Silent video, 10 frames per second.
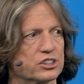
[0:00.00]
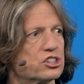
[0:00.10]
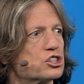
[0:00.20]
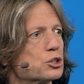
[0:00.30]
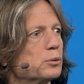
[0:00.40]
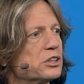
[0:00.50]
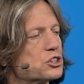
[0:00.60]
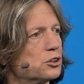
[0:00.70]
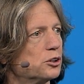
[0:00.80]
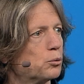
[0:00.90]
a
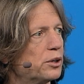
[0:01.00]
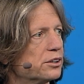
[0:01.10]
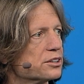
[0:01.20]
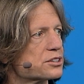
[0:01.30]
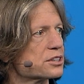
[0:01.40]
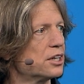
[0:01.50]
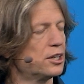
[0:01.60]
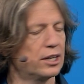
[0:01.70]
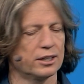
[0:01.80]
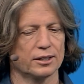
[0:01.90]
situational awareness
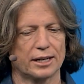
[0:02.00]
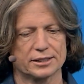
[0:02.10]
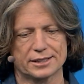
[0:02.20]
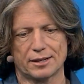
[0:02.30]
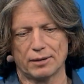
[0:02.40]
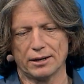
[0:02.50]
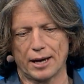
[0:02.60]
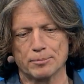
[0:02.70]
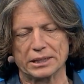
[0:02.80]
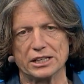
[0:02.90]
uh, uh,
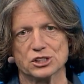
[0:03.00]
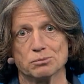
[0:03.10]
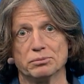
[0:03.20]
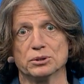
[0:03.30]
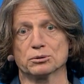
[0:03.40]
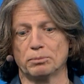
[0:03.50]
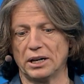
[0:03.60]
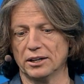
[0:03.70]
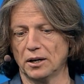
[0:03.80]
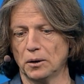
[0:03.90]
application built
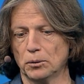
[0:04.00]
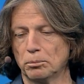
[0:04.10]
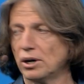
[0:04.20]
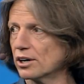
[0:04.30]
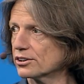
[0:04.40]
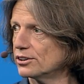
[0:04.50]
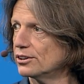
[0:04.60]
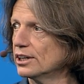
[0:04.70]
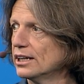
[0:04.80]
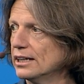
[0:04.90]
by our
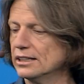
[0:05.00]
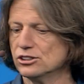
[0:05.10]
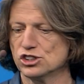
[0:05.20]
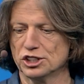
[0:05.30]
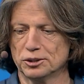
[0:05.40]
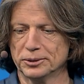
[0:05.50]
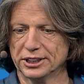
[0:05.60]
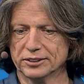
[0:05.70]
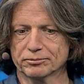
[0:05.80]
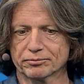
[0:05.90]
partner in
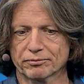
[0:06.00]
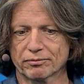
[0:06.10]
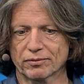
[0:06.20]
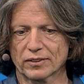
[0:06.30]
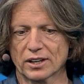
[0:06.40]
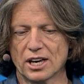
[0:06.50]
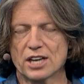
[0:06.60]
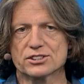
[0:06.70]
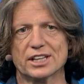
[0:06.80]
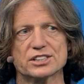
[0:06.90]
Germany.
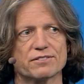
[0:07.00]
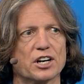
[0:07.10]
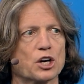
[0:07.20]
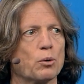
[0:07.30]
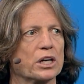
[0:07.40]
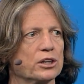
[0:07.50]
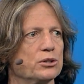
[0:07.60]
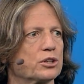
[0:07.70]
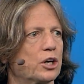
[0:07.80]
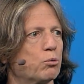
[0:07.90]
So that's a very quick
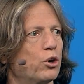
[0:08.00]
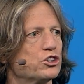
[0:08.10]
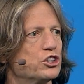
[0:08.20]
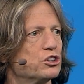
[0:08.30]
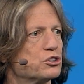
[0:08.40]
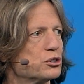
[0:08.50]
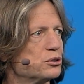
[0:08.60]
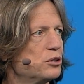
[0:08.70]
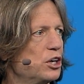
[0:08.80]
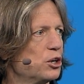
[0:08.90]
look at what you can
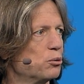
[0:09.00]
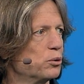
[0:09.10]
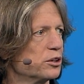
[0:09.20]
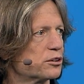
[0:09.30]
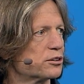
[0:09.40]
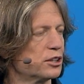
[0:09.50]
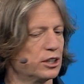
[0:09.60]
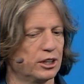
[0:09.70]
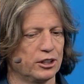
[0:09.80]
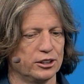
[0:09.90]
do with
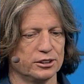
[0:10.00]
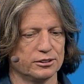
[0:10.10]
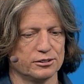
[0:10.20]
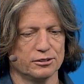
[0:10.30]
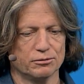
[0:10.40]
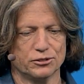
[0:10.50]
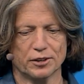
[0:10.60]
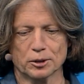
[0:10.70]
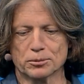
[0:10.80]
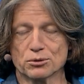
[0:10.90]
the
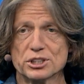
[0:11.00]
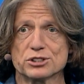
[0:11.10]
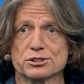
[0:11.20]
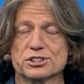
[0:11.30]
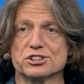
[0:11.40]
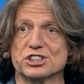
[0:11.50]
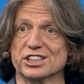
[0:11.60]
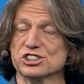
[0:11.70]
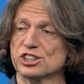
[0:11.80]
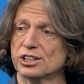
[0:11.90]
developer resources to
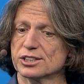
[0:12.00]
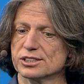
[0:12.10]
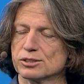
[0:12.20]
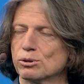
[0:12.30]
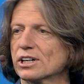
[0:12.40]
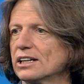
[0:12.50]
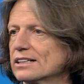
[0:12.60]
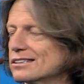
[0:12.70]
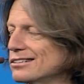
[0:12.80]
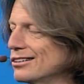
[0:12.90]
get started. What I'd
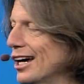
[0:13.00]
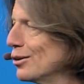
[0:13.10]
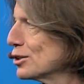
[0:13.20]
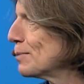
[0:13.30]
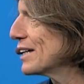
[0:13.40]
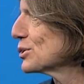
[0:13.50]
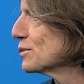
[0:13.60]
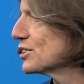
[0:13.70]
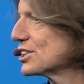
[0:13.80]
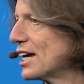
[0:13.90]
like to do now is pass
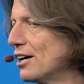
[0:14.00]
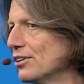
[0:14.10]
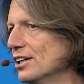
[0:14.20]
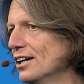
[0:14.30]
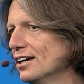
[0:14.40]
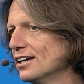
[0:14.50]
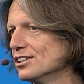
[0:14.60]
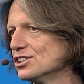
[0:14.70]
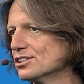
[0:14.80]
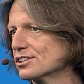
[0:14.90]
over to Kerry,
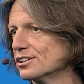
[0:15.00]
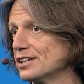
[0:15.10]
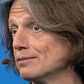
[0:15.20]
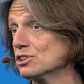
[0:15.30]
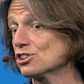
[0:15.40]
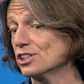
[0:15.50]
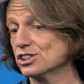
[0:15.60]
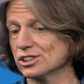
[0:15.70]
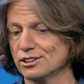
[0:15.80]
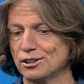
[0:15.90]
and she's got a
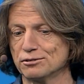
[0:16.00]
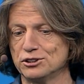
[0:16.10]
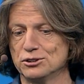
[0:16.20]
demonstration of